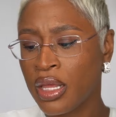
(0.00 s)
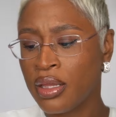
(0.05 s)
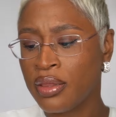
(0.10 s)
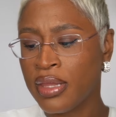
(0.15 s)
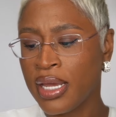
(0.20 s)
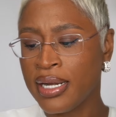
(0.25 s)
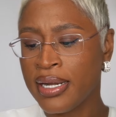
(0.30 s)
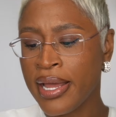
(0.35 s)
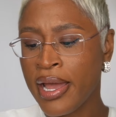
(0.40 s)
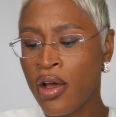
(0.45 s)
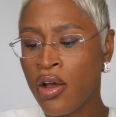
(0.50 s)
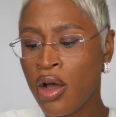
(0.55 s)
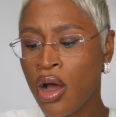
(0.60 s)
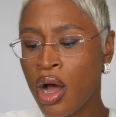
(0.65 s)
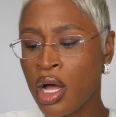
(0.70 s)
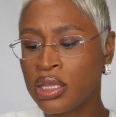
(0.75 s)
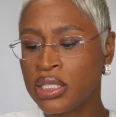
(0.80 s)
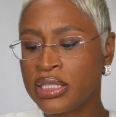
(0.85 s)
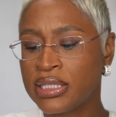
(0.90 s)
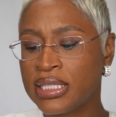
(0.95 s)
they now
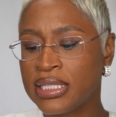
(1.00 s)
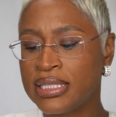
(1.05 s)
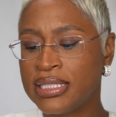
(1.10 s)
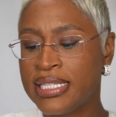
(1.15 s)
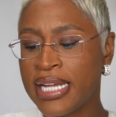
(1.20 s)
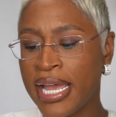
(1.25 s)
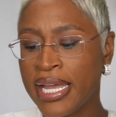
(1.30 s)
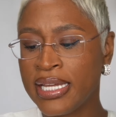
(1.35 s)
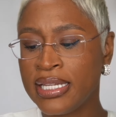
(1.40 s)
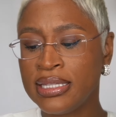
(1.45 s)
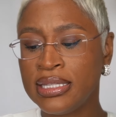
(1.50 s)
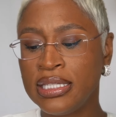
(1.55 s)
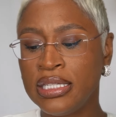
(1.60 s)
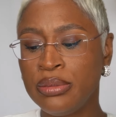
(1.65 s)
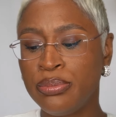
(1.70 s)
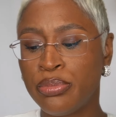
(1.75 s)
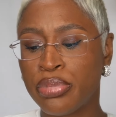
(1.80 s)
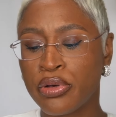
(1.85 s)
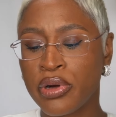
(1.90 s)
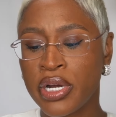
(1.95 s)
call it the
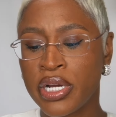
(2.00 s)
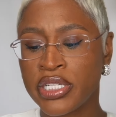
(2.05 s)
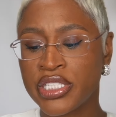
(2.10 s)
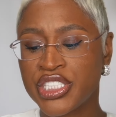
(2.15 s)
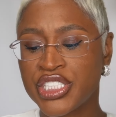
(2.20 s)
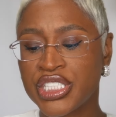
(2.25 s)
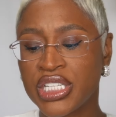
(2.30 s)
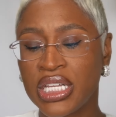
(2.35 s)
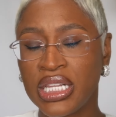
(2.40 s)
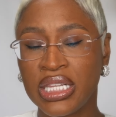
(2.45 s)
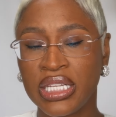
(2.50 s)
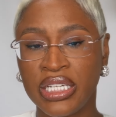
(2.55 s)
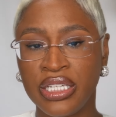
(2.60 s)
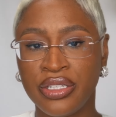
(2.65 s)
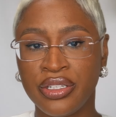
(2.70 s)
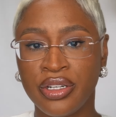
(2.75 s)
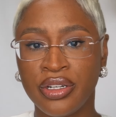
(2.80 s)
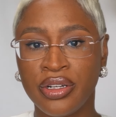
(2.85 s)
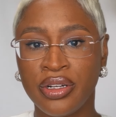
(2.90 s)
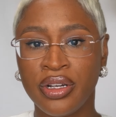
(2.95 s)
daily brush
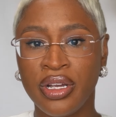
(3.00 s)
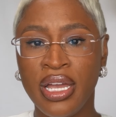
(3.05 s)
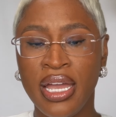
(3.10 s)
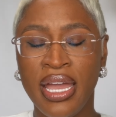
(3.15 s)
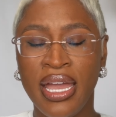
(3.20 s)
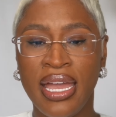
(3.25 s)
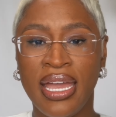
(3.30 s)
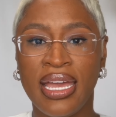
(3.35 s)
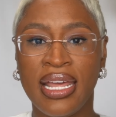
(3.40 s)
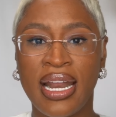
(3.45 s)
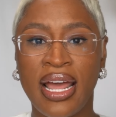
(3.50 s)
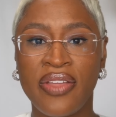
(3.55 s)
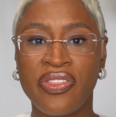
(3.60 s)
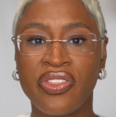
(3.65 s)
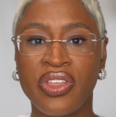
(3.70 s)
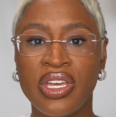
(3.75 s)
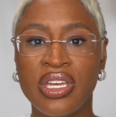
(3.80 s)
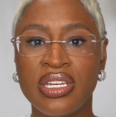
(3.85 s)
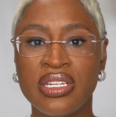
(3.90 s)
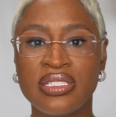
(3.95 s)
cleaner, and I
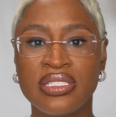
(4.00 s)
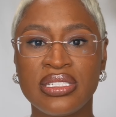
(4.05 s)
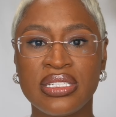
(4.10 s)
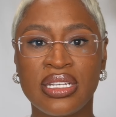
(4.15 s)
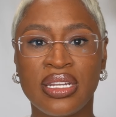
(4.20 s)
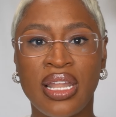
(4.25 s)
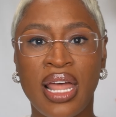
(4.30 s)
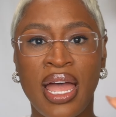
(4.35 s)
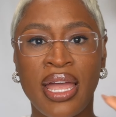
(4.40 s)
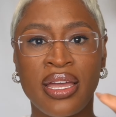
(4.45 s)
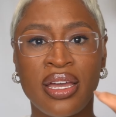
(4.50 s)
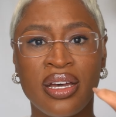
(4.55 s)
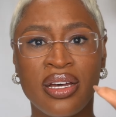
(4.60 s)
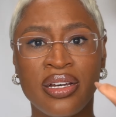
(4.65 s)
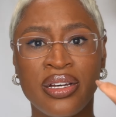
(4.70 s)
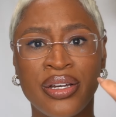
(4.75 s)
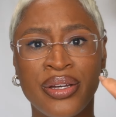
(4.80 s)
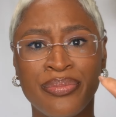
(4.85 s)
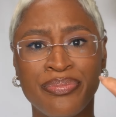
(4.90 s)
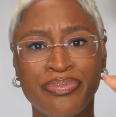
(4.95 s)
think it's in like
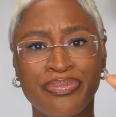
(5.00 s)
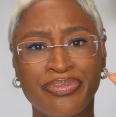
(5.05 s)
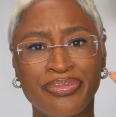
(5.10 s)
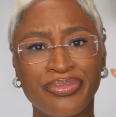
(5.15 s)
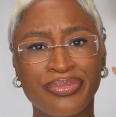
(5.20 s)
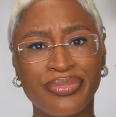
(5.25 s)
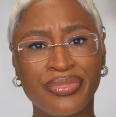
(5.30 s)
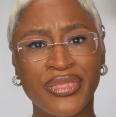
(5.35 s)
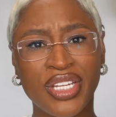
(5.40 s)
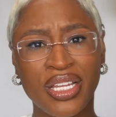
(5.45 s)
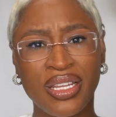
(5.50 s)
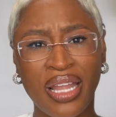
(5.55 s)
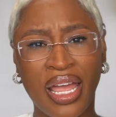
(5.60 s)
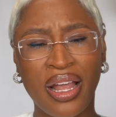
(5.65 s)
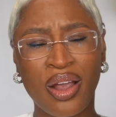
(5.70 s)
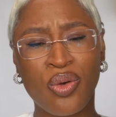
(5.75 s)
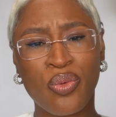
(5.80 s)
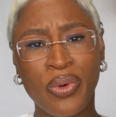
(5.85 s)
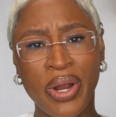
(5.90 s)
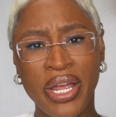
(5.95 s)
a
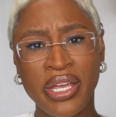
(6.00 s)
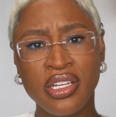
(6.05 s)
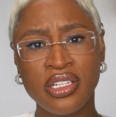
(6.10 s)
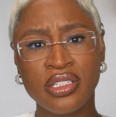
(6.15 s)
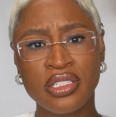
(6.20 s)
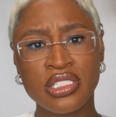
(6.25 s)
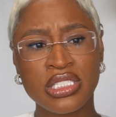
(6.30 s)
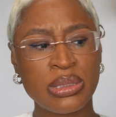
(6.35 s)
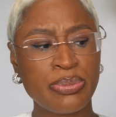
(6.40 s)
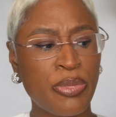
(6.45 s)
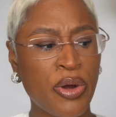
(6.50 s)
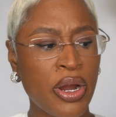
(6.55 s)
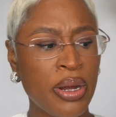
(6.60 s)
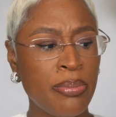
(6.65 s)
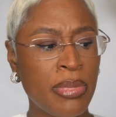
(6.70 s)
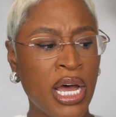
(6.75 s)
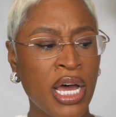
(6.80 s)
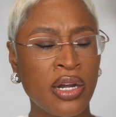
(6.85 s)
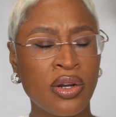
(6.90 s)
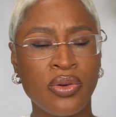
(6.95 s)
regular spray
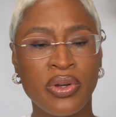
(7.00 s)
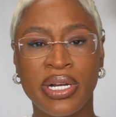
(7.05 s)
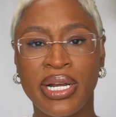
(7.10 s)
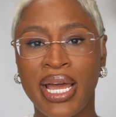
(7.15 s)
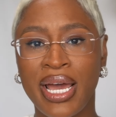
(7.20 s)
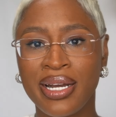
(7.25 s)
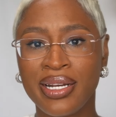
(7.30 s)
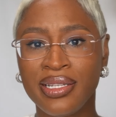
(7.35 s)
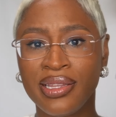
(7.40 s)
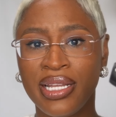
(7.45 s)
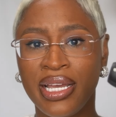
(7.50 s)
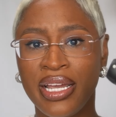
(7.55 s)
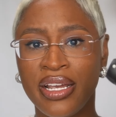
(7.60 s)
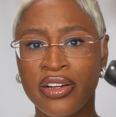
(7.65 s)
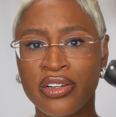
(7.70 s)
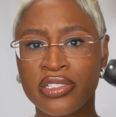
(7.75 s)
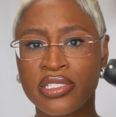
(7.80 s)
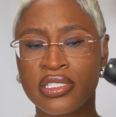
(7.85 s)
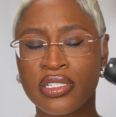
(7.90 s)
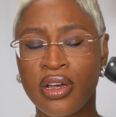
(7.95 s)
bottle and not in the
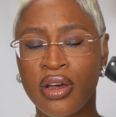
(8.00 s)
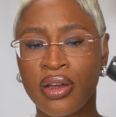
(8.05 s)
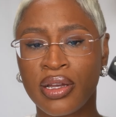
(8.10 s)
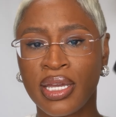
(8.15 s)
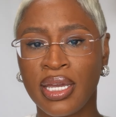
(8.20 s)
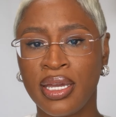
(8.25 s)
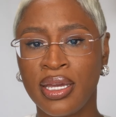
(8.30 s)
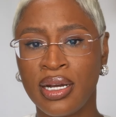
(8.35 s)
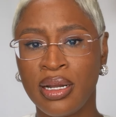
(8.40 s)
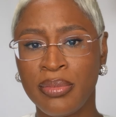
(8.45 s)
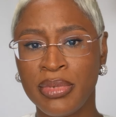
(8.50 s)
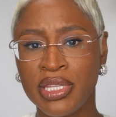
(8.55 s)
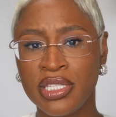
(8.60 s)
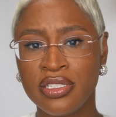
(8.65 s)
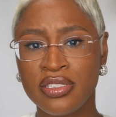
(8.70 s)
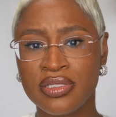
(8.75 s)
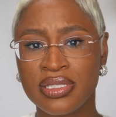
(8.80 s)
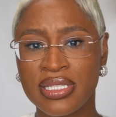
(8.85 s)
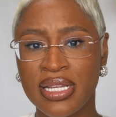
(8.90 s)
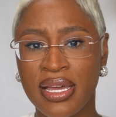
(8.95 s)
aerosol can. I'm a
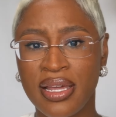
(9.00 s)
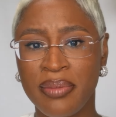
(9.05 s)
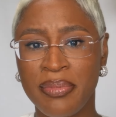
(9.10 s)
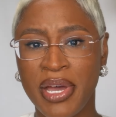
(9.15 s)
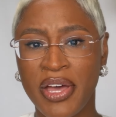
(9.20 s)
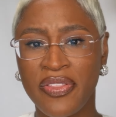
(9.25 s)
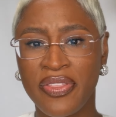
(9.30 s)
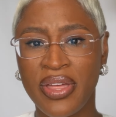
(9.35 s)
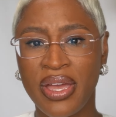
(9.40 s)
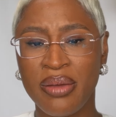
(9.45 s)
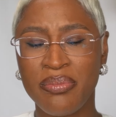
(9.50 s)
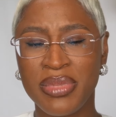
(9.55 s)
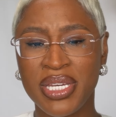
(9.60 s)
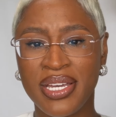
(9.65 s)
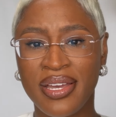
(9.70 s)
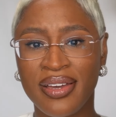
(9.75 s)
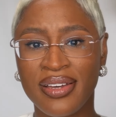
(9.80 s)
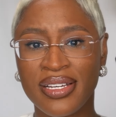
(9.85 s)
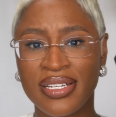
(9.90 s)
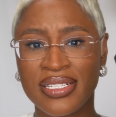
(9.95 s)
little sad about that
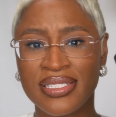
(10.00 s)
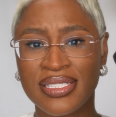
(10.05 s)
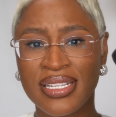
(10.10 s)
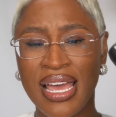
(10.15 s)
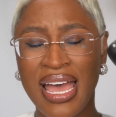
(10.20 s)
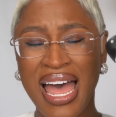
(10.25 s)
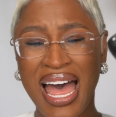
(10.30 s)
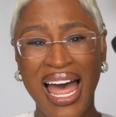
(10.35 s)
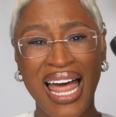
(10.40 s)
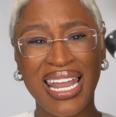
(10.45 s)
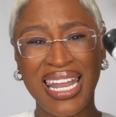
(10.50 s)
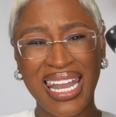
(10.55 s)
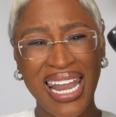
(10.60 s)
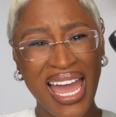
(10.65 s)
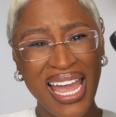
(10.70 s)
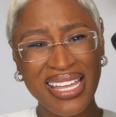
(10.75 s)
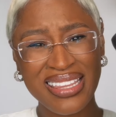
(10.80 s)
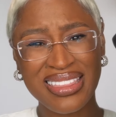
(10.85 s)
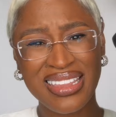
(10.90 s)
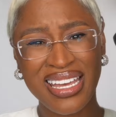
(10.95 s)
because I
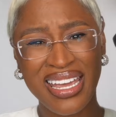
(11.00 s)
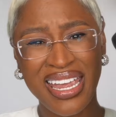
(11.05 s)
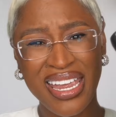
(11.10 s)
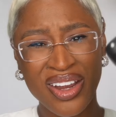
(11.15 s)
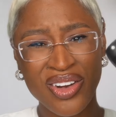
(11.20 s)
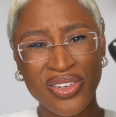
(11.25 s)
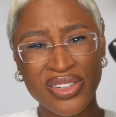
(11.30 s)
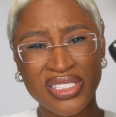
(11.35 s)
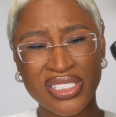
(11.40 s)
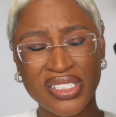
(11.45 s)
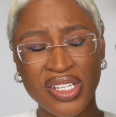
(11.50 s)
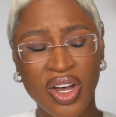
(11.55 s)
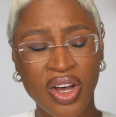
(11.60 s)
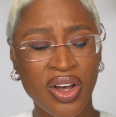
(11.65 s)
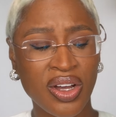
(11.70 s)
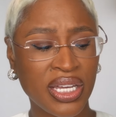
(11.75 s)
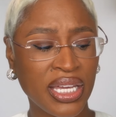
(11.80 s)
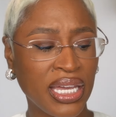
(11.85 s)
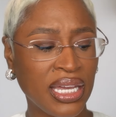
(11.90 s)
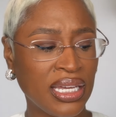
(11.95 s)
like the
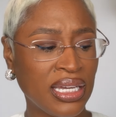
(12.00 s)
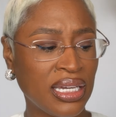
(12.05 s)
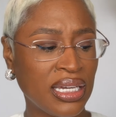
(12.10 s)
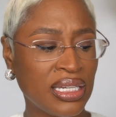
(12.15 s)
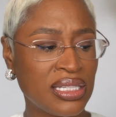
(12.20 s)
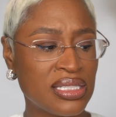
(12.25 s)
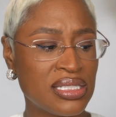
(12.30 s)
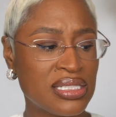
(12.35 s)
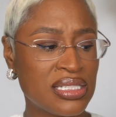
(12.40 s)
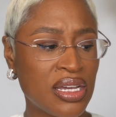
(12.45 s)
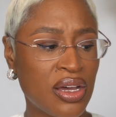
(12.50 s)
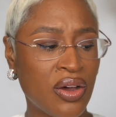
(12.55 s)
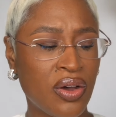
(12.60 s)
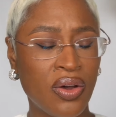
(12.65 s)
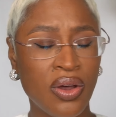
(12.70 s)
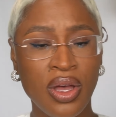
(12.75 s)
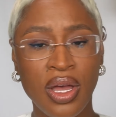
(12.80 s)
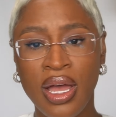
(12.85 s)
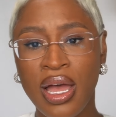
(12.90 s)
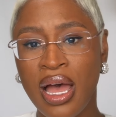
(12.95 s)
aerosol can.
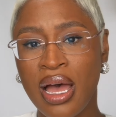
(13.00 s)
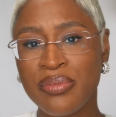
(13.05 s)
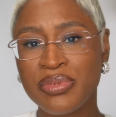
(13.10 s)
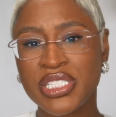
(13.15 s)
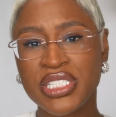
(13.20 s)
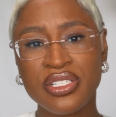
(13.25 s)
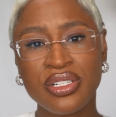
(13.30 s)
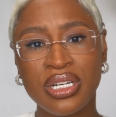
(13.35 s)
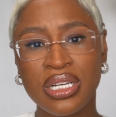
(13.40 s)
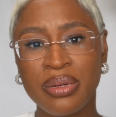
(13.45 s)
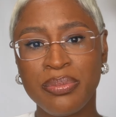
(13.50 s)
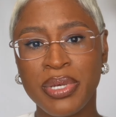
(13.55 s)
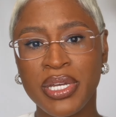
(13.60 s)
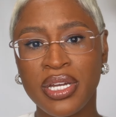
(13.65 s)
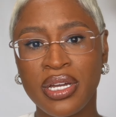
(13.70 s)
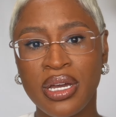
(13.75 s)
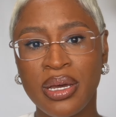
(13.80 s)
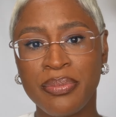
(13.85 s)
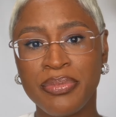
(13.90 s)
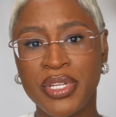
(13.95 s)
So I'm still gonna
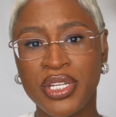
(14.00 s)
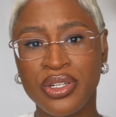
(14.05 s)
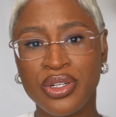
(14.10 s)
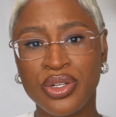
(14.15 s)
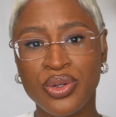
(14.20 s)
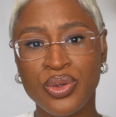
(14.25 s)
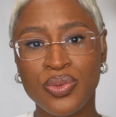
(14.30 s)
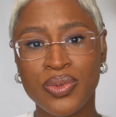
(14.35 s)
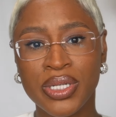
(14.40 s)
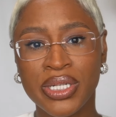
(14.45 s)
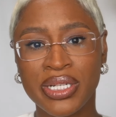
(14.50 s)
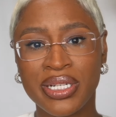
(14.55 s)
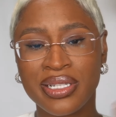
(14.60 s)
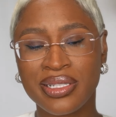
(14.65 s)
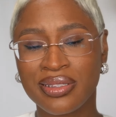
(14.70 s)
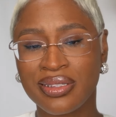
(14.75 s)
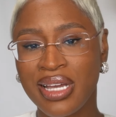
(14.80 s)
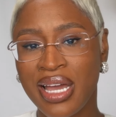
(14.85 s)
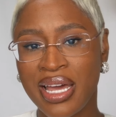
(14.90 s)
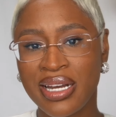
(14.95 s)
pick up the new one
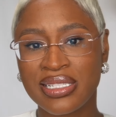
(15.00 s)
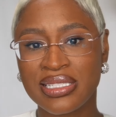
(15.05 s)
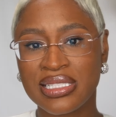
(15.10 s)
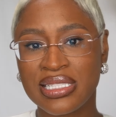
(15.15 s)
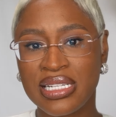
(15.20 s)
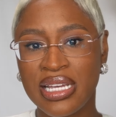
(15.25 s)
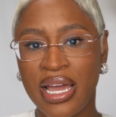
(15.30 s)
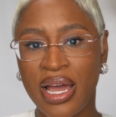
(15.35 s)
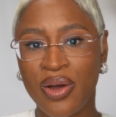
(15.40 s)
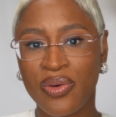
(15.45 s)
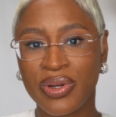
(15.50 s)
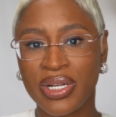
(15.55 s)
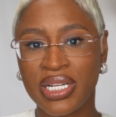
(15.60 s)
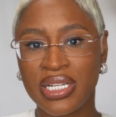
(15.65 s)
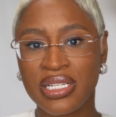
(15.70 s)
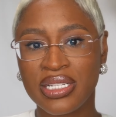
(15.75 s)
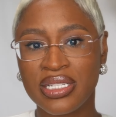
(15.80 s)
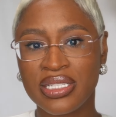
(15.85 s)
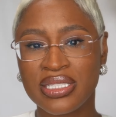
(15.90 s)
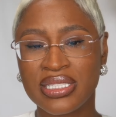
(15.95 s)
and kind of see how it
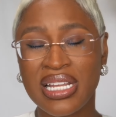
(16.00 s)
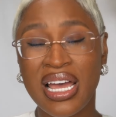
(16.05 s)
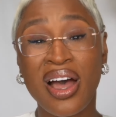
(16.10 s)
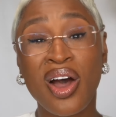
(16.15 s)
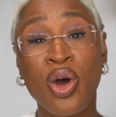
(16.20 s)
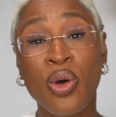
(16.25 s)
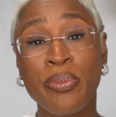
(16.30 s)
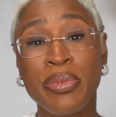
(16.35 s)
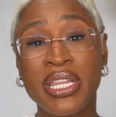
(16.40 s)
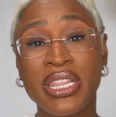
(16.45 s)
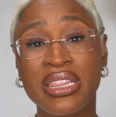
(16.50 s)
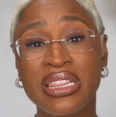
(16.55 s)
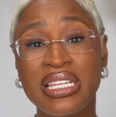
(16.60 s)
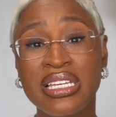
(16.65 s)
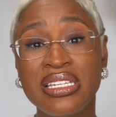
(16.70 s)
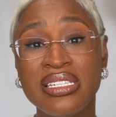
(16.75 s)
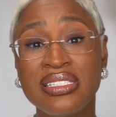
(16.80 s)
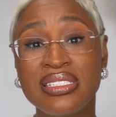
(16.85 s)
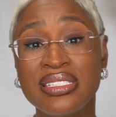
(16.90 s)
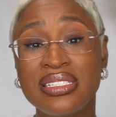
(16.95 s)
is. I hope at
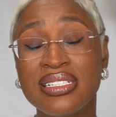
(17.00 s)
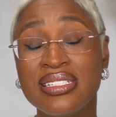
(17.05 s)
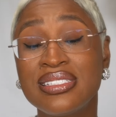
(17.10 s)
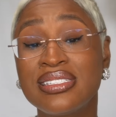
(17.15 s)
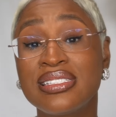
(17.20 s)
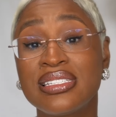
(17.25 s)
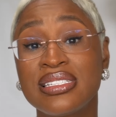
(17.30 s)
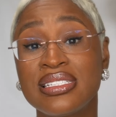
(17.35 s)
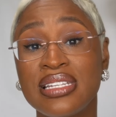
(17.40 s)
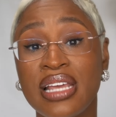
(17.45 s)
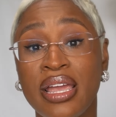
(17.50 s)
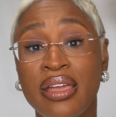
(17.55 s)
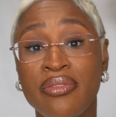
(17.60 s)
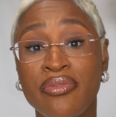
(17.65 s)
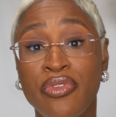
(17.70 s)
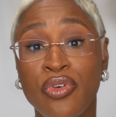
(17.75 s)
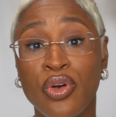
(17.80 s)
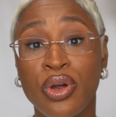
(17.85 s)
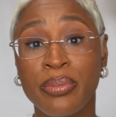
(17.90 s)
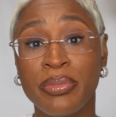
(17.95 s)
least it's the same
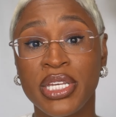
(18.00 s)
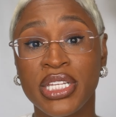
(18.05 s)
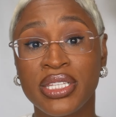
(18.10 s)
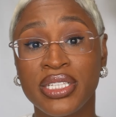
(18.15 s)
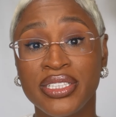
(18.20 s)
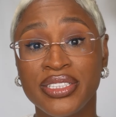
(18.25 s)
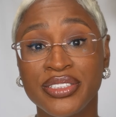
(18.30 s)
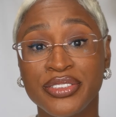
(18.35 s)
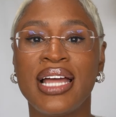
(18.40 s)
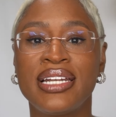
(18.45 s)
formula.